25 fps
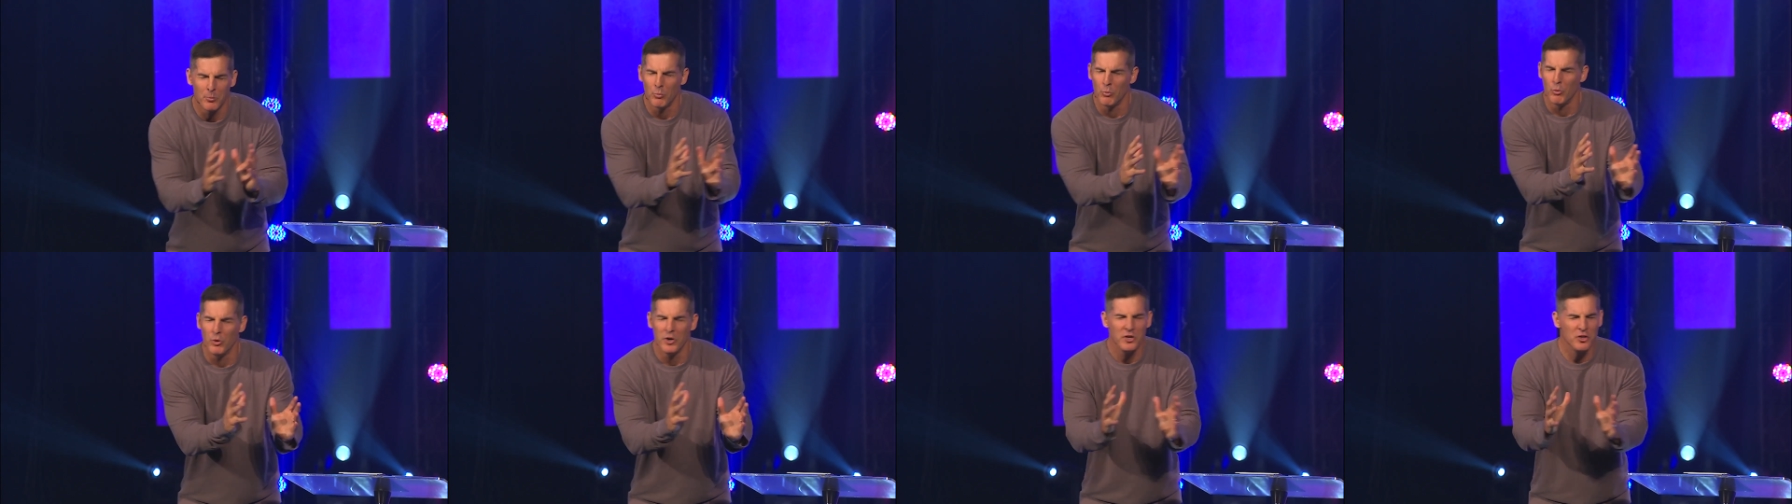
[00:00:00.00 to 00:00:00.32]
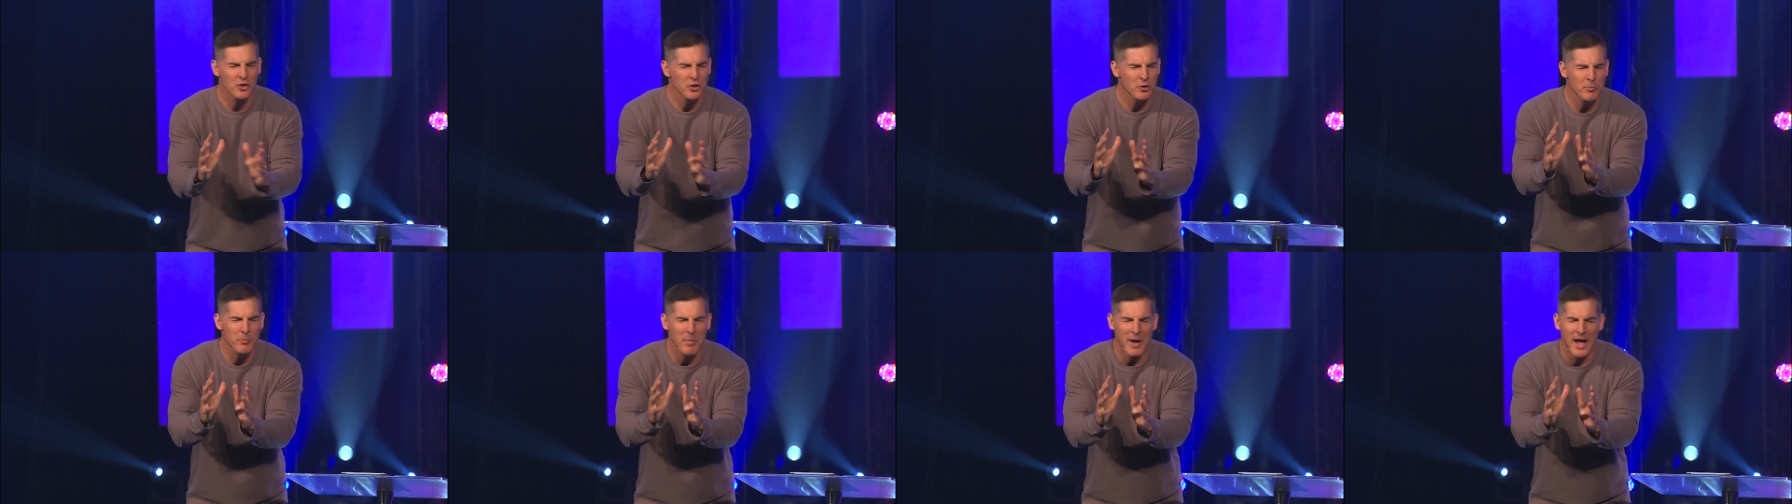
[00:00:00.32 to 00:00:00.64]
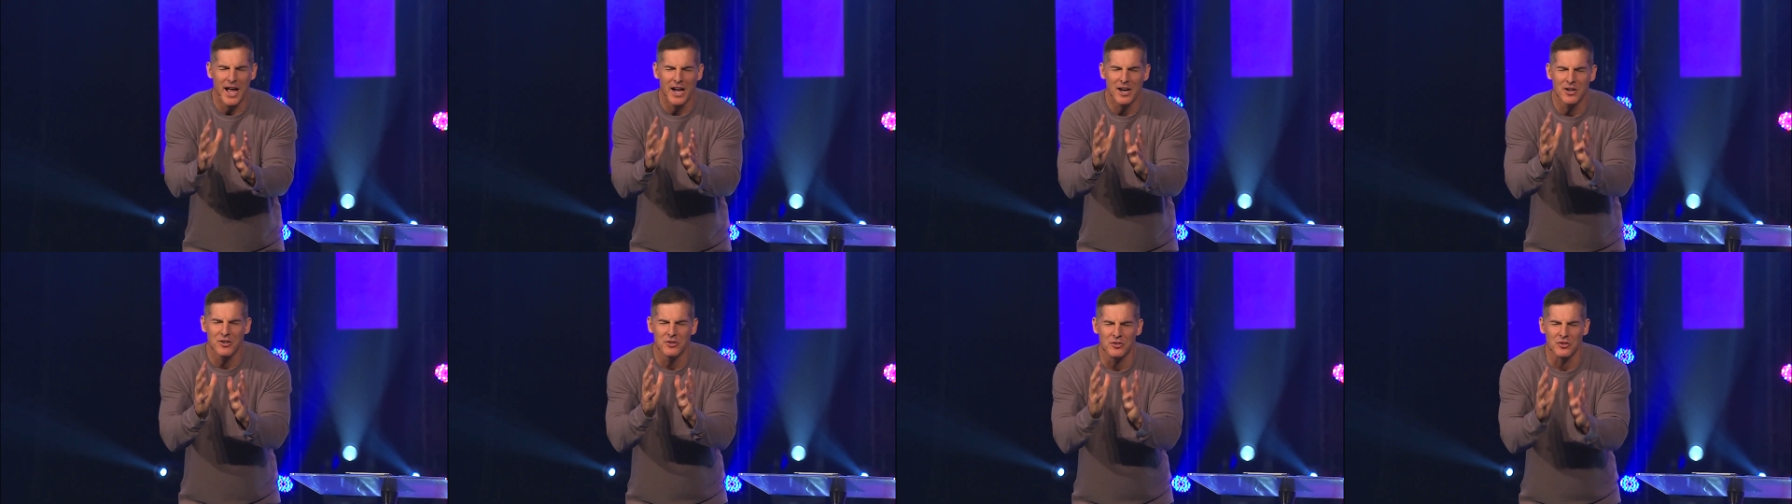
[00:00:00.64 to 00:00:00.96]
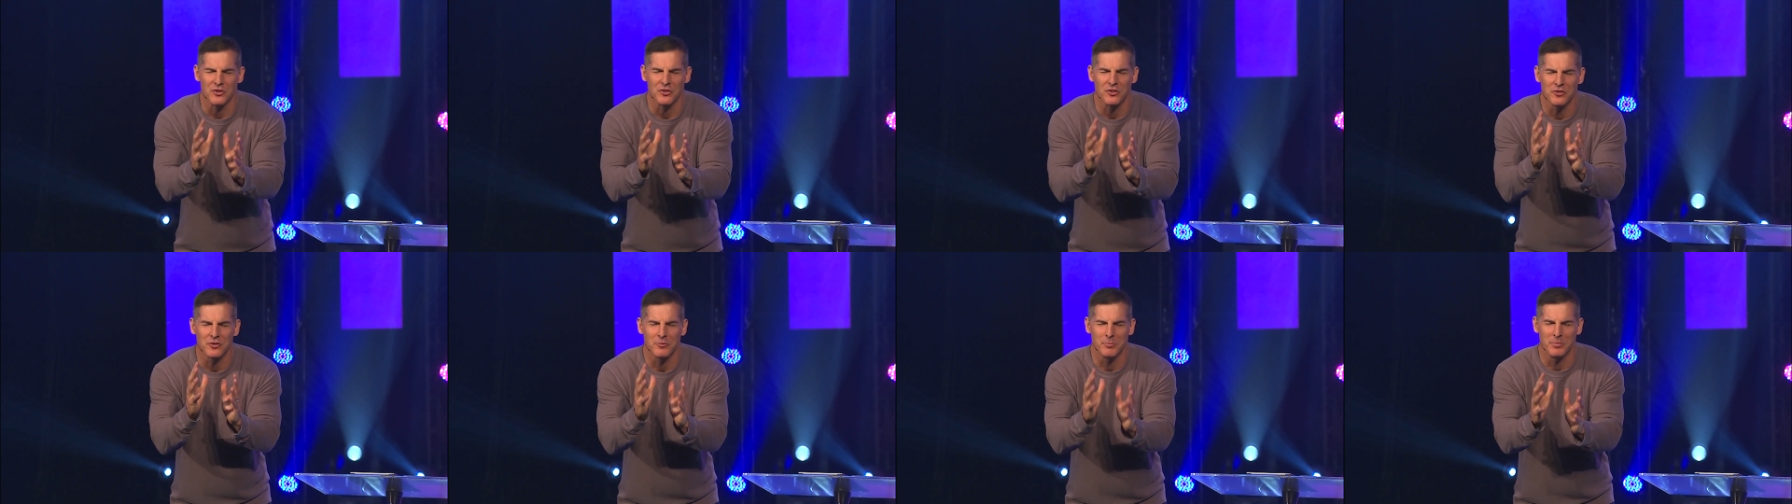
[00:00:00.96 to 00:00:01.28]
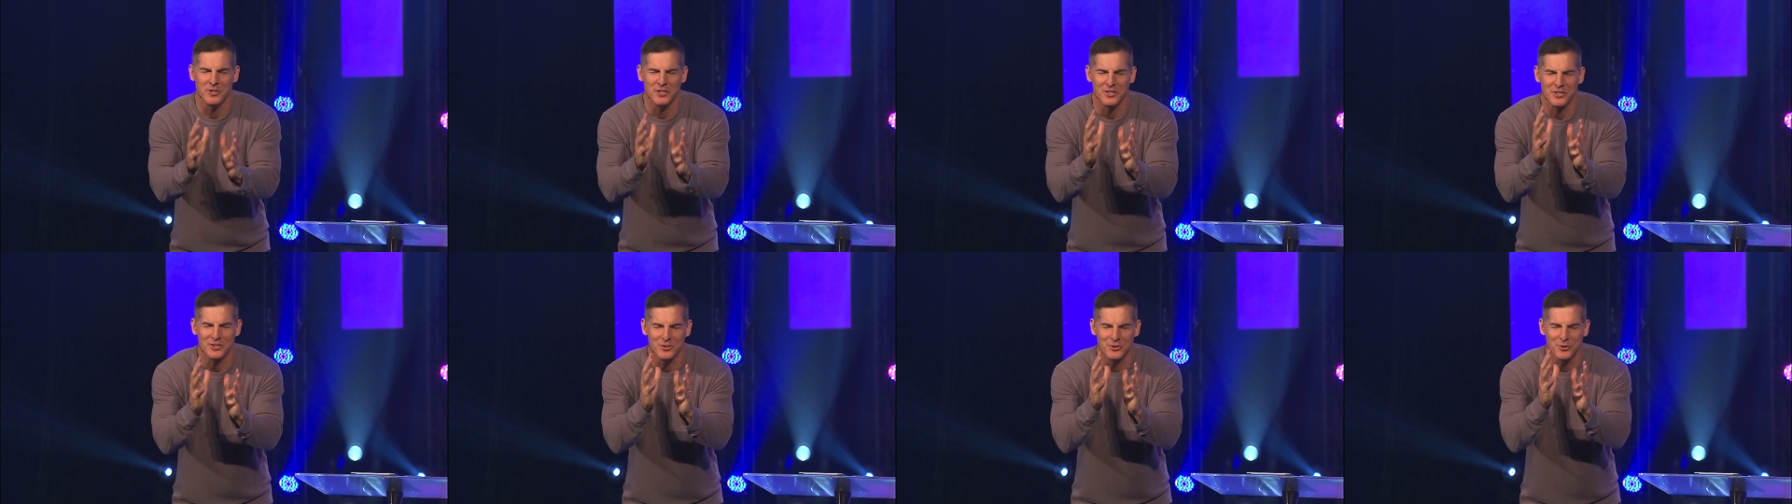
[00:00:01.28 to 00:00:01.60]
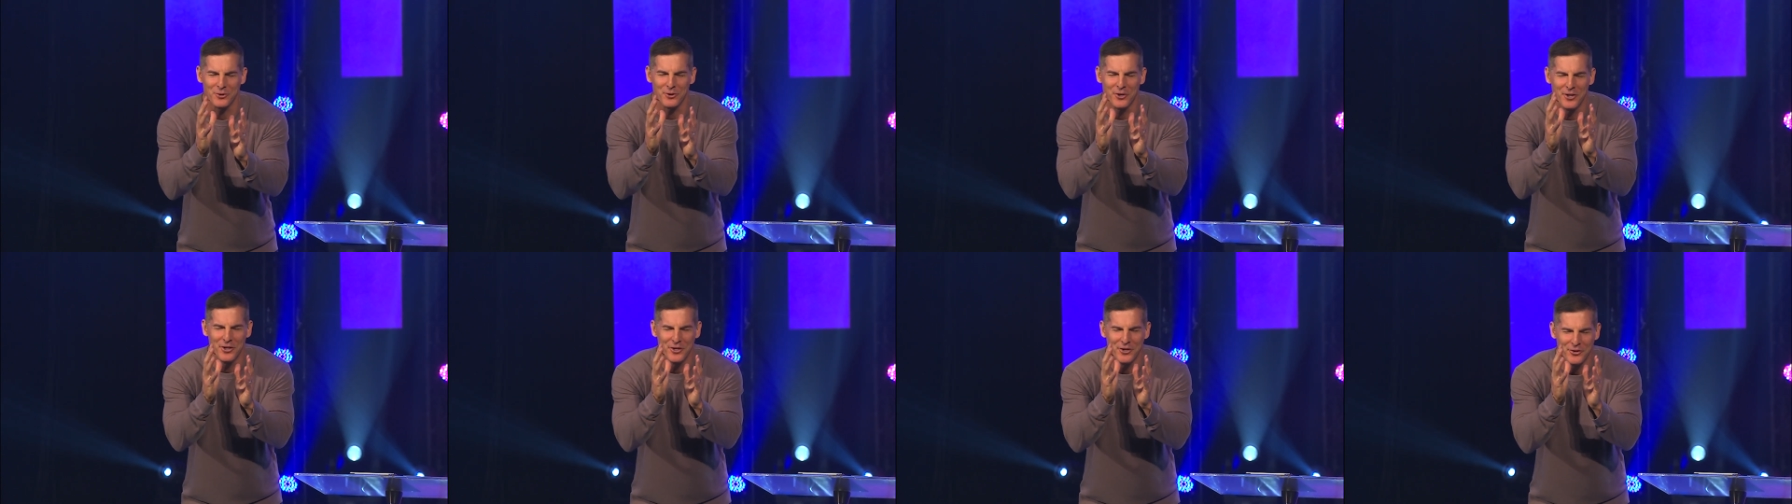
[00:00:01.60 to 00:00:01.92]
bring you back to
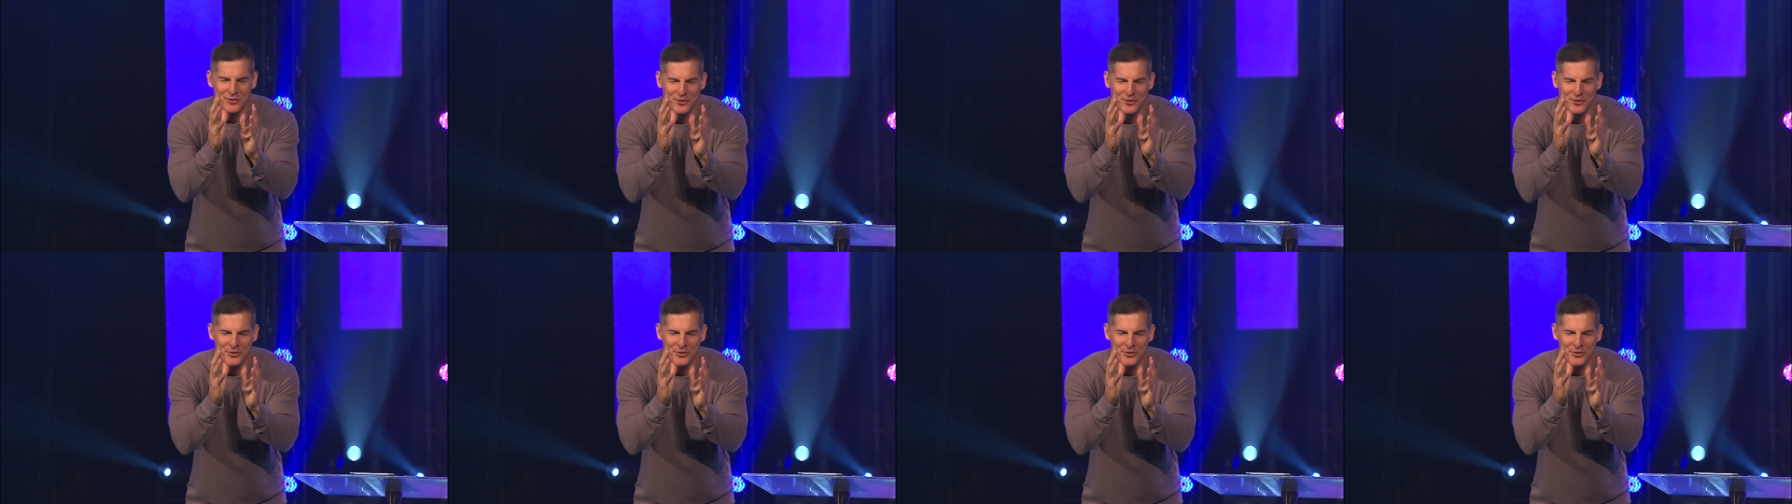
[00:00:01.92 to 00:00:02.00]
spiritual